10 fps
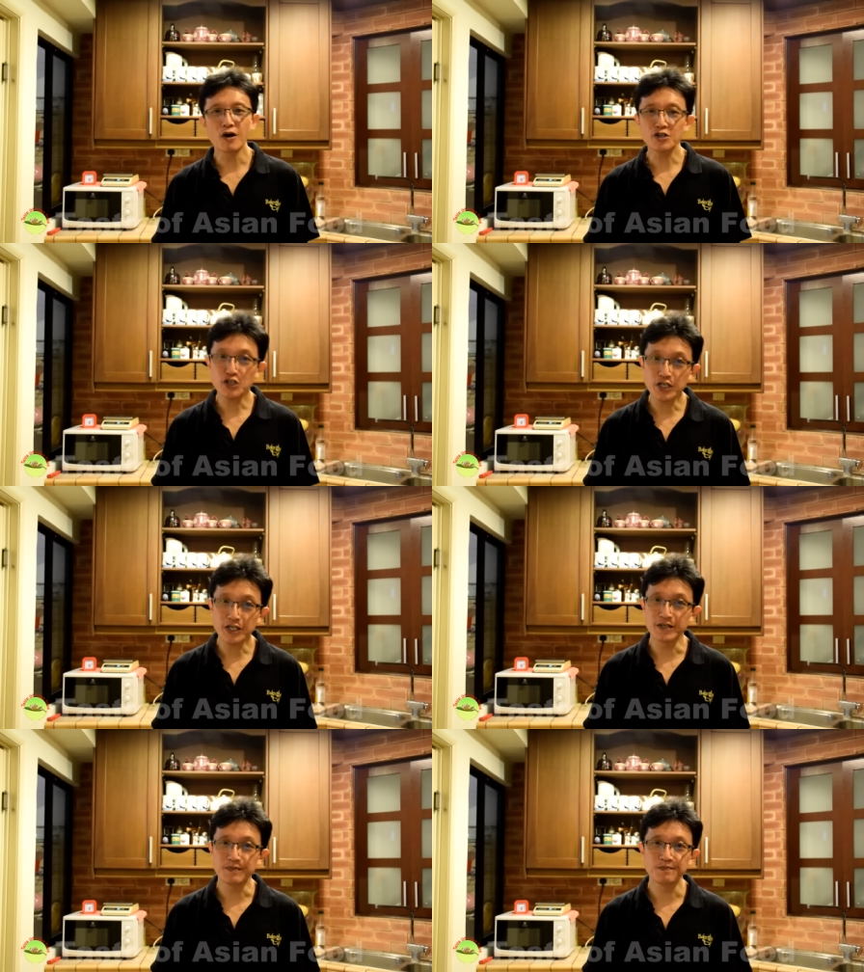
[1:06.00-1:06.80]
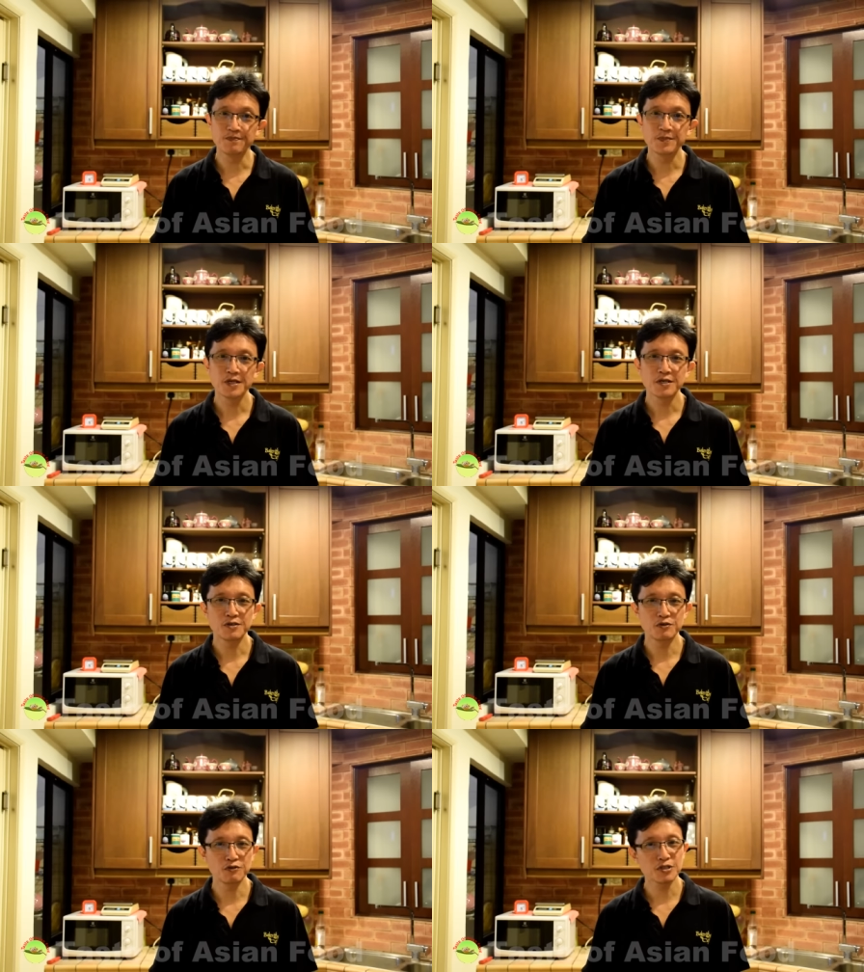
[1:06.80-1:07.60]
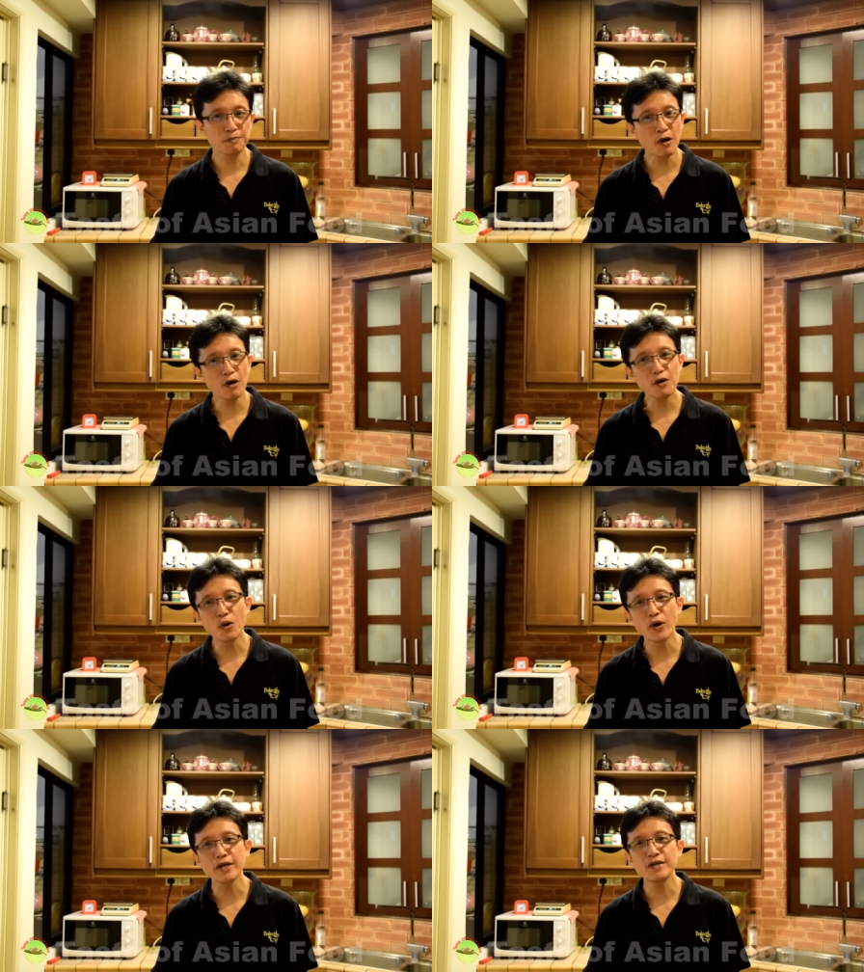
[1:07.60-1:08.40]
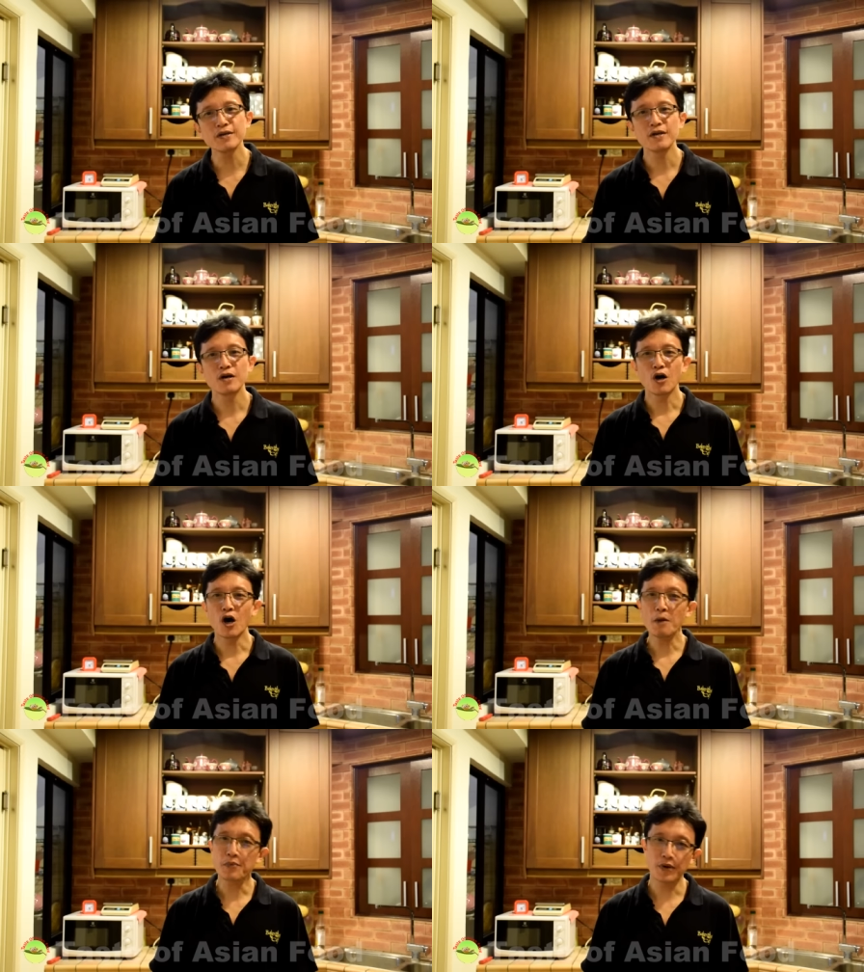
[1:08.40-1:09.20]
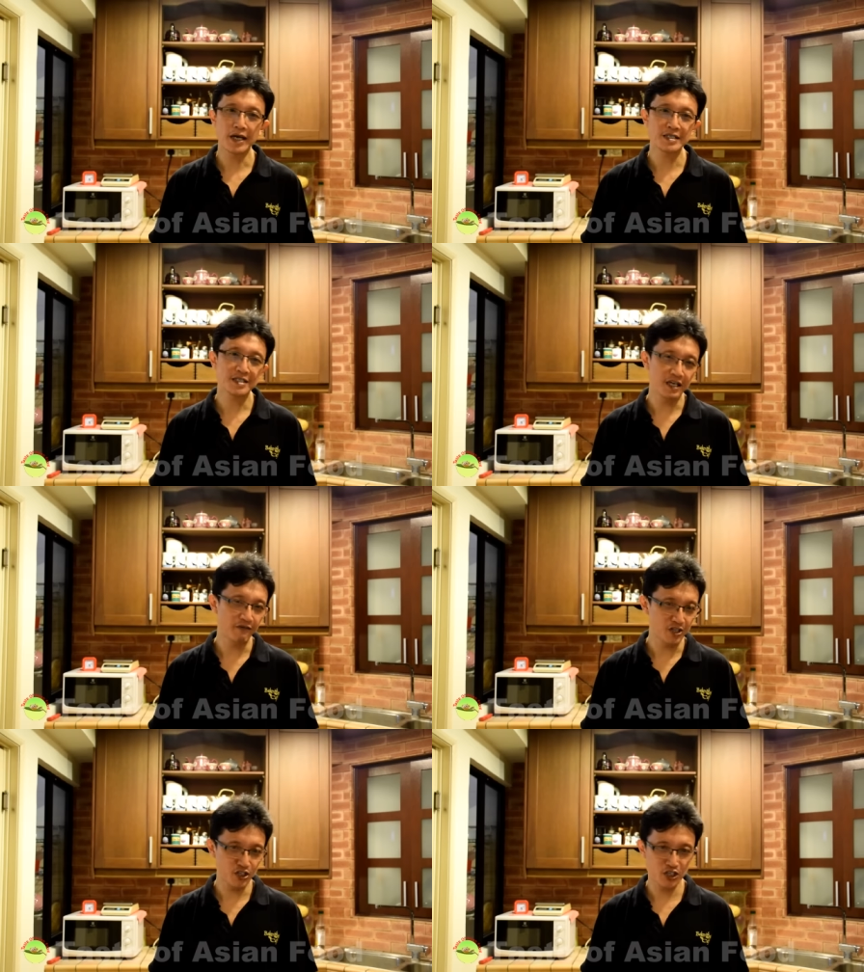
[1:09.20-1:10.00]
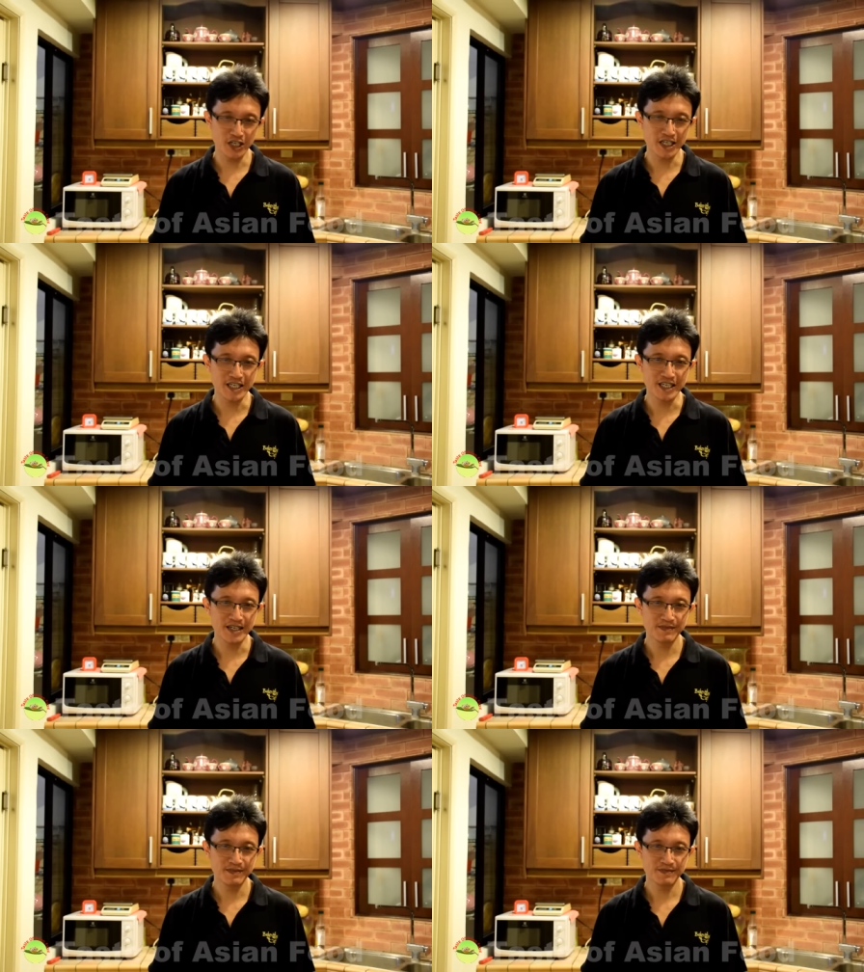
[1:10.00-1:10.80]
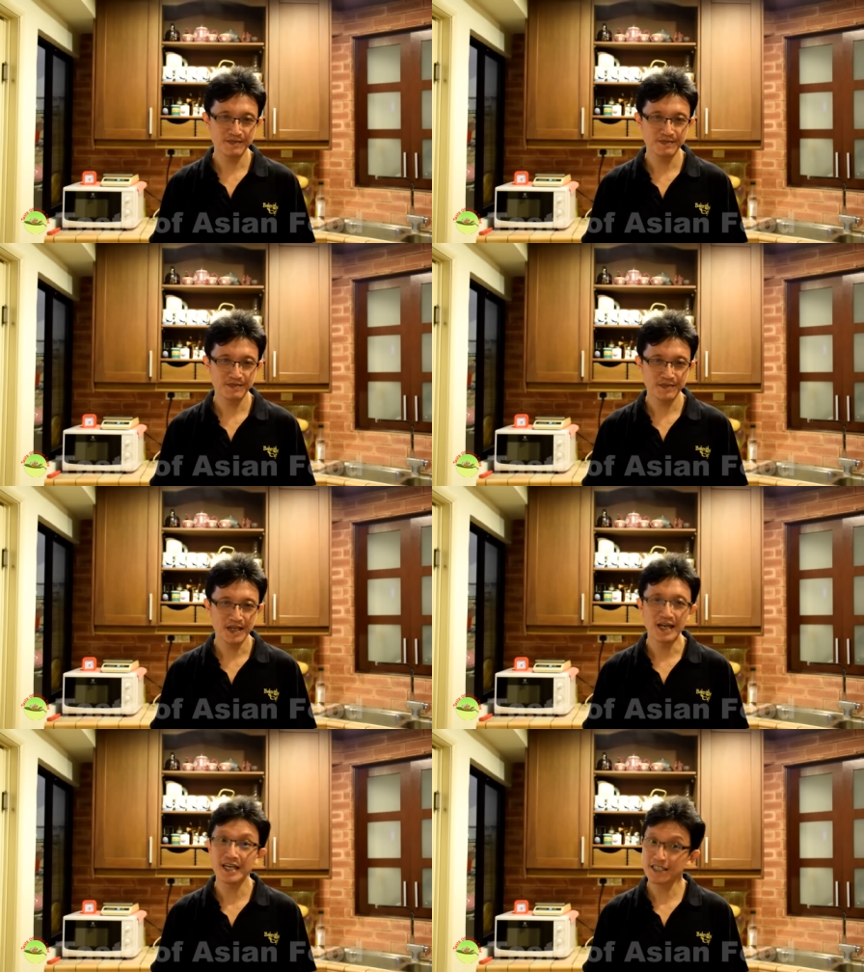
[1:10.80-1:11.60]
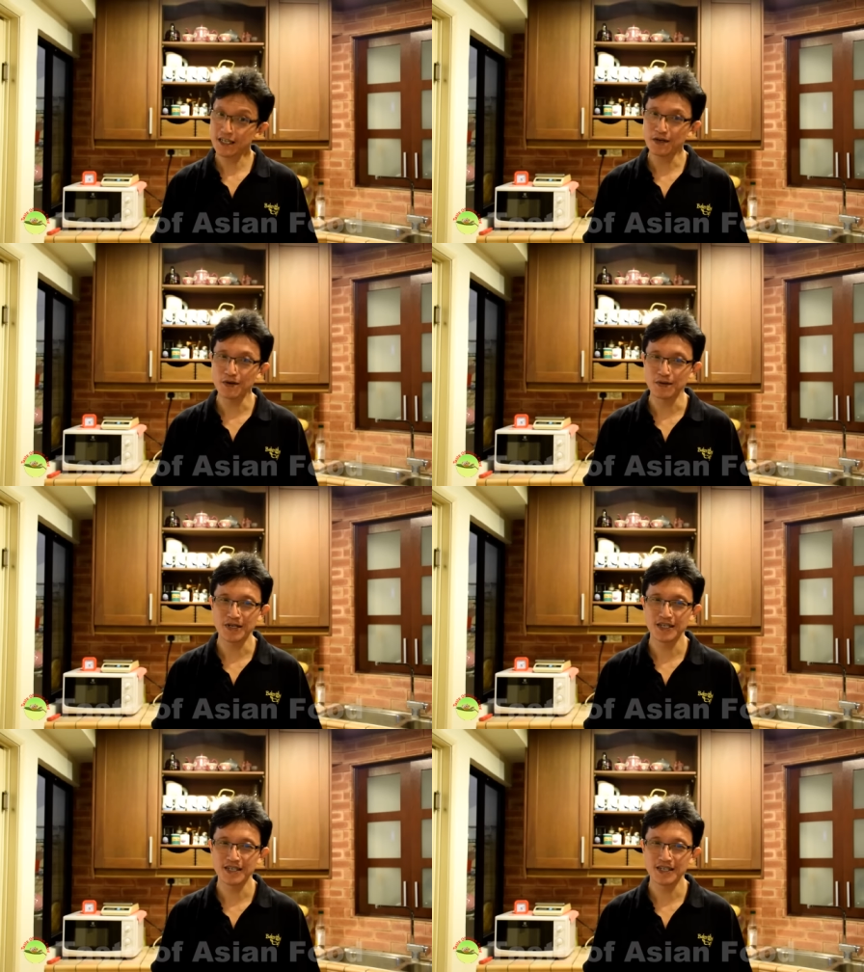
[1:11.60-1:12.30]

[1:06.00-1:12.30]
or chicken. Use the pork loin or breast if it is chicken. Let's take a look.